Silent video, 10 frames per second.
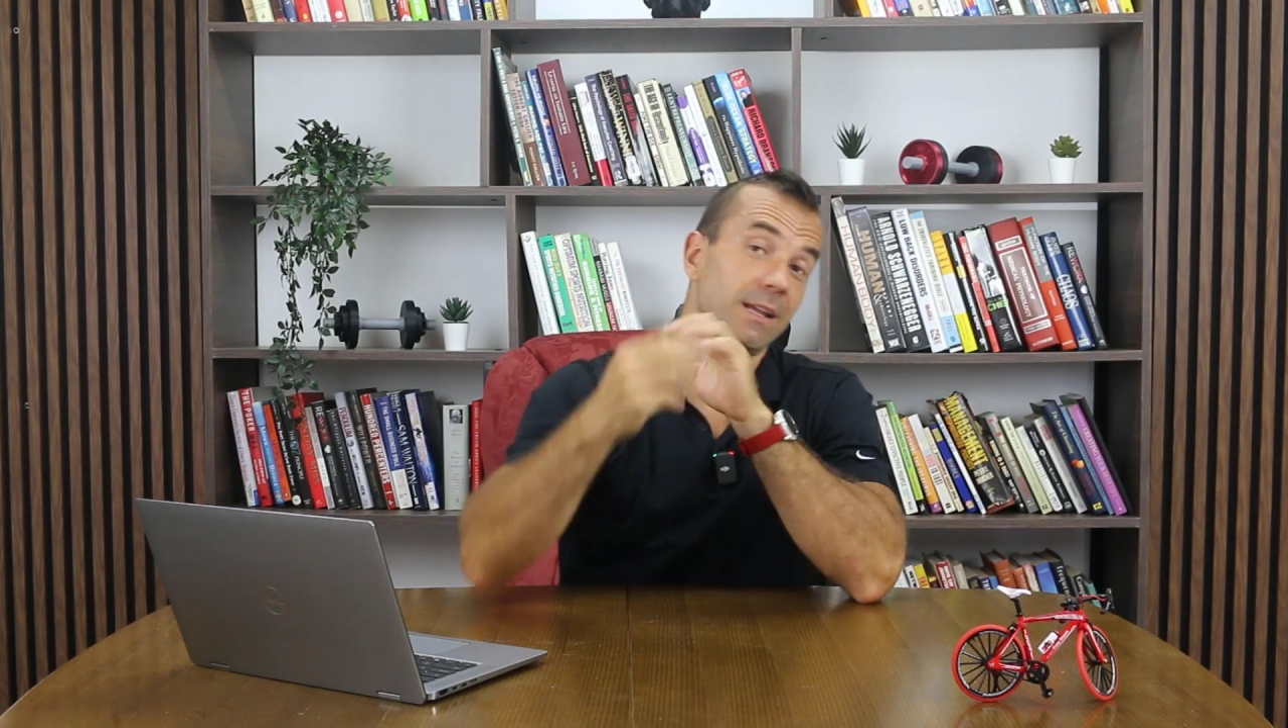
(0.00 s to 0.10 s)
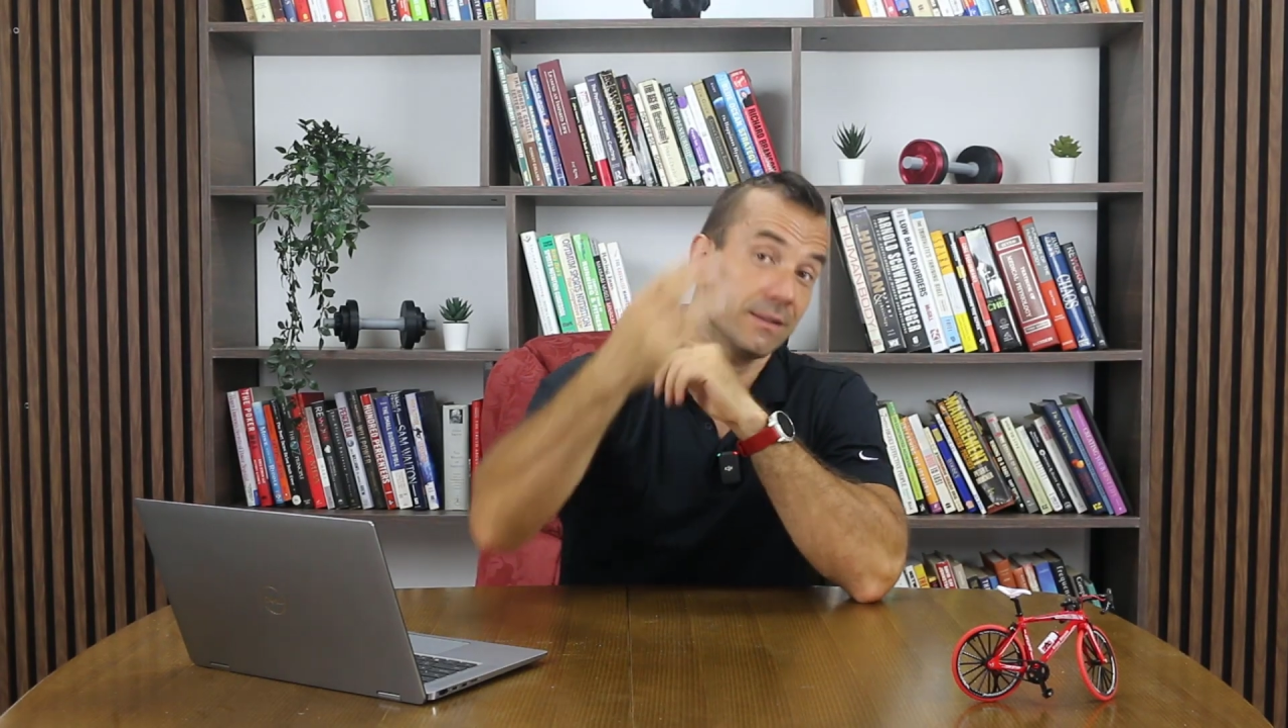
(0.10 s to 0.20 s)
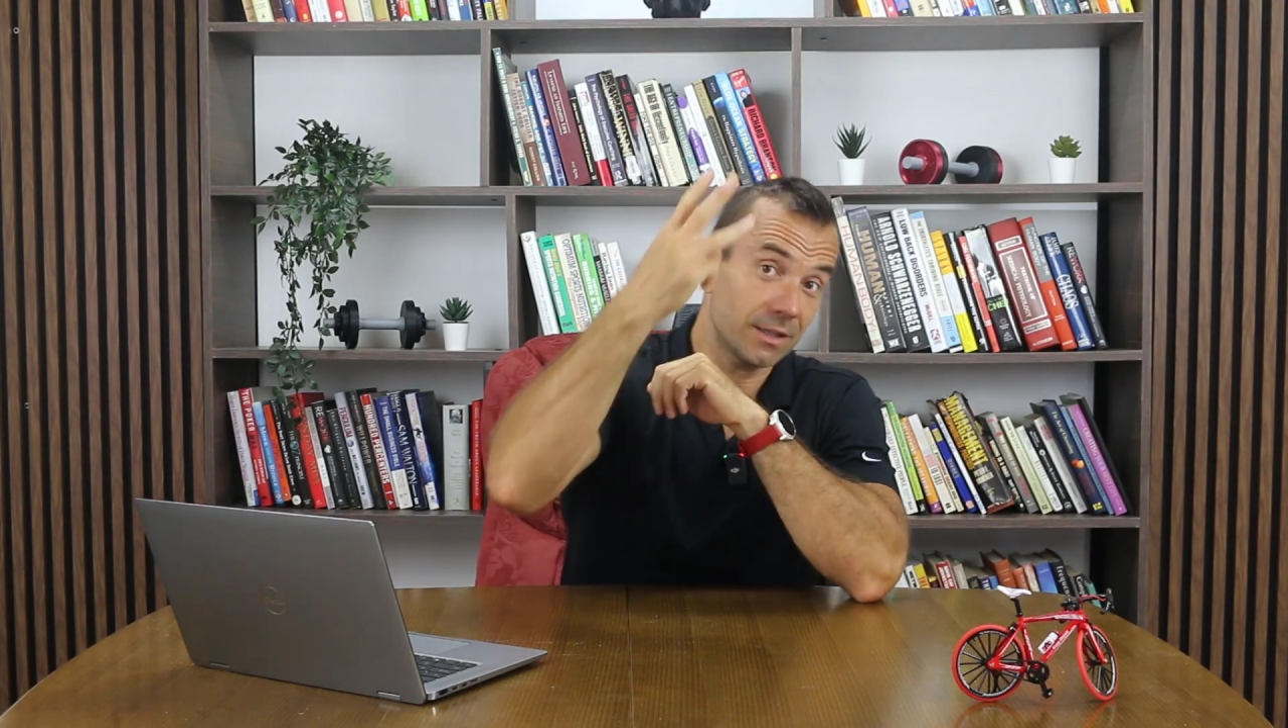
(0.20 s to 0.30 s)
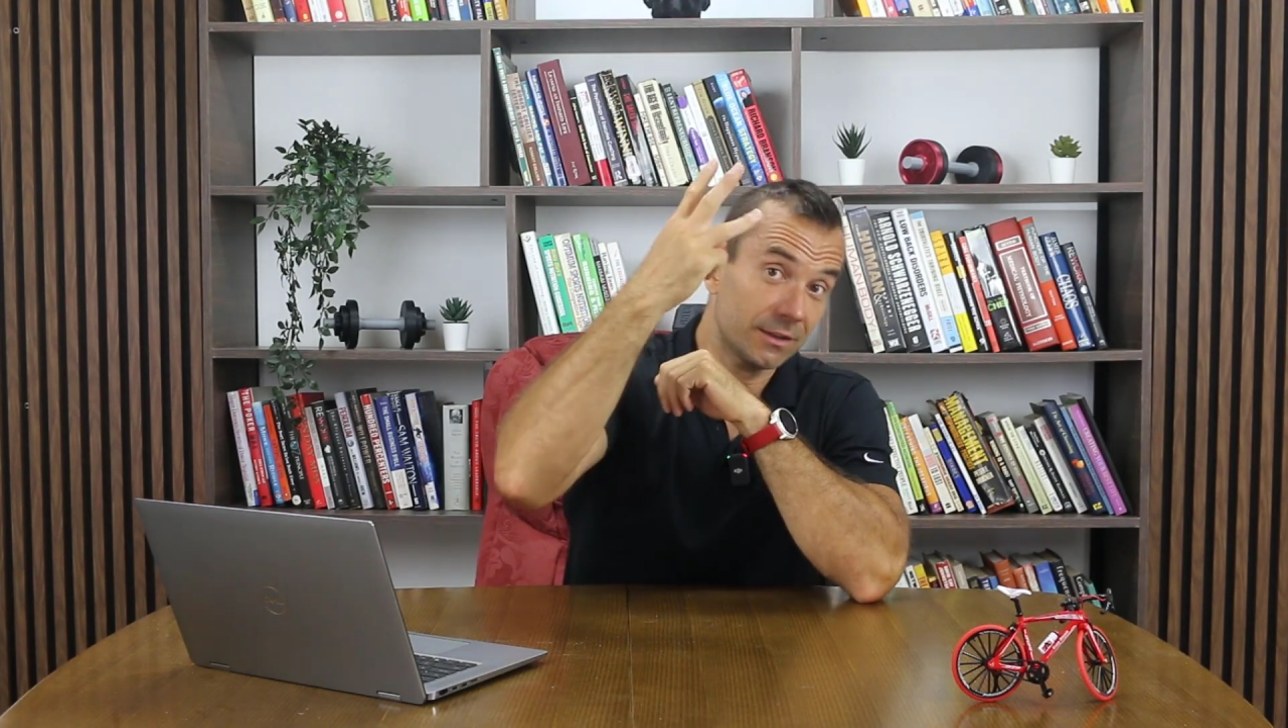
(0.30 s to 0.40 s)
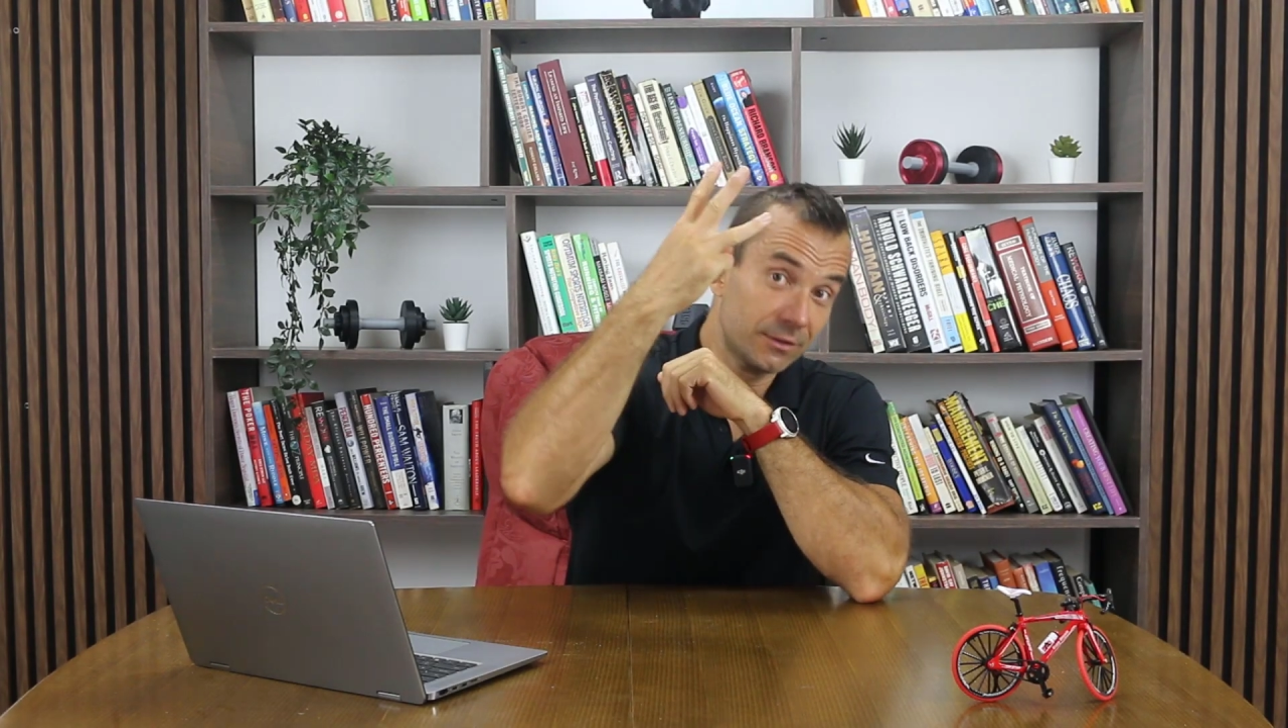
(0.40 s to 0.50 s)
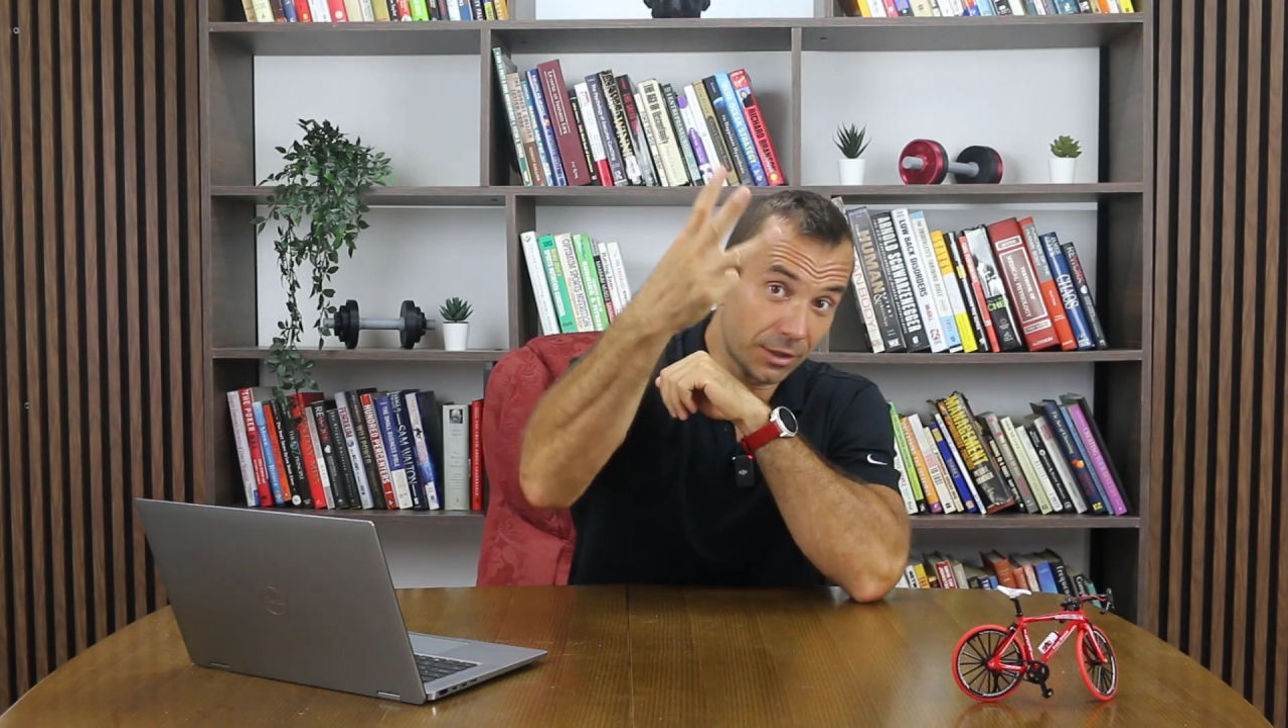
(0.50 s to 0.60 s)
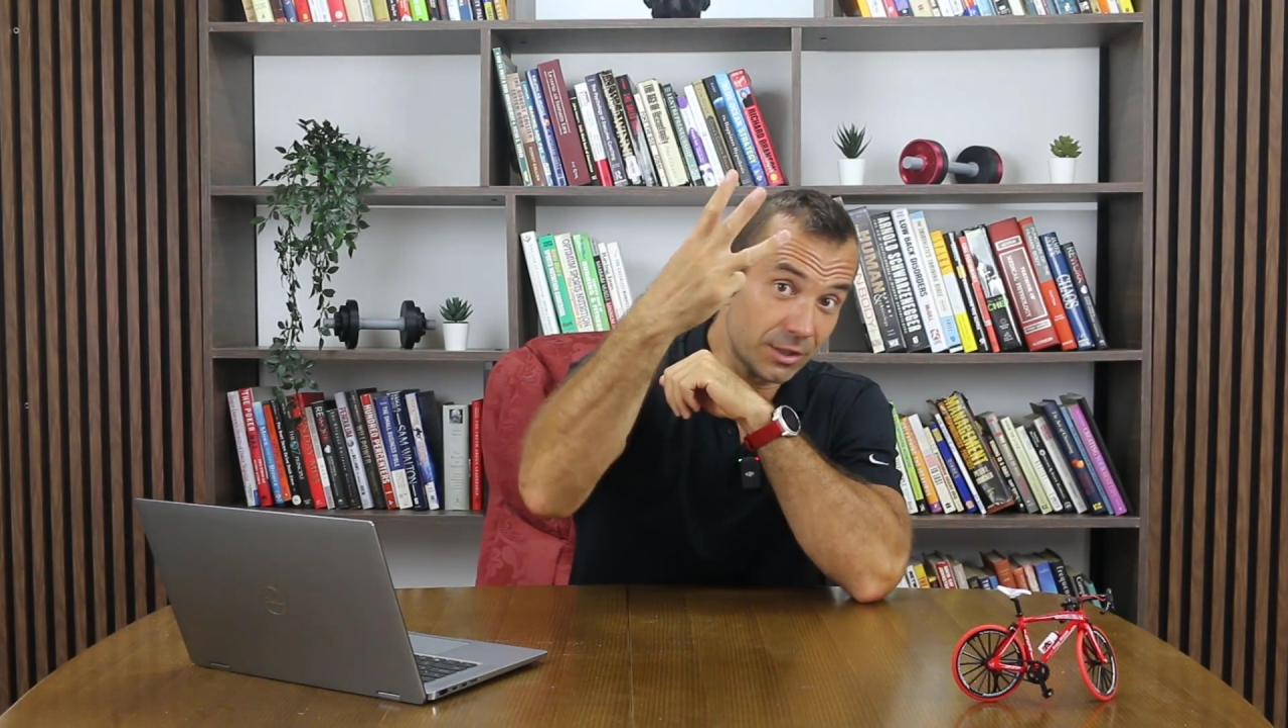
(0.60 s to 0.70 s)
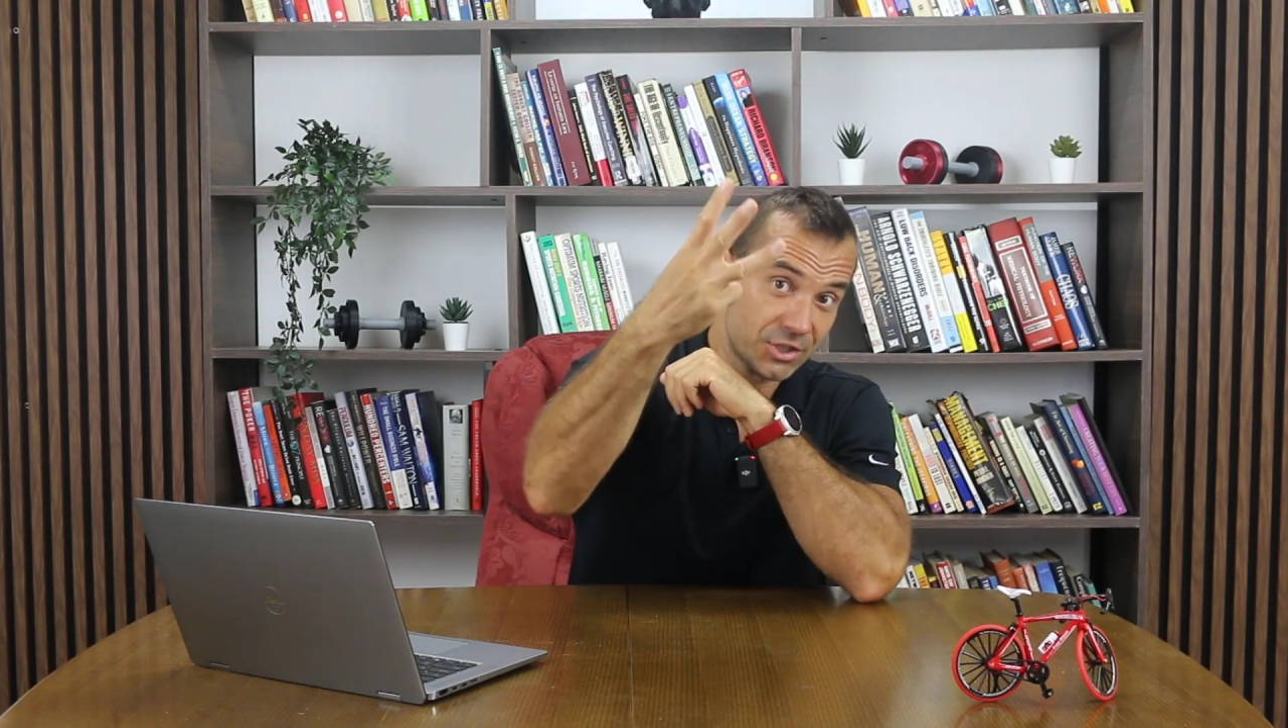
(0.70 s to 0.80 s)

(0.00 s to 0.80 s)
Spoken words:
the third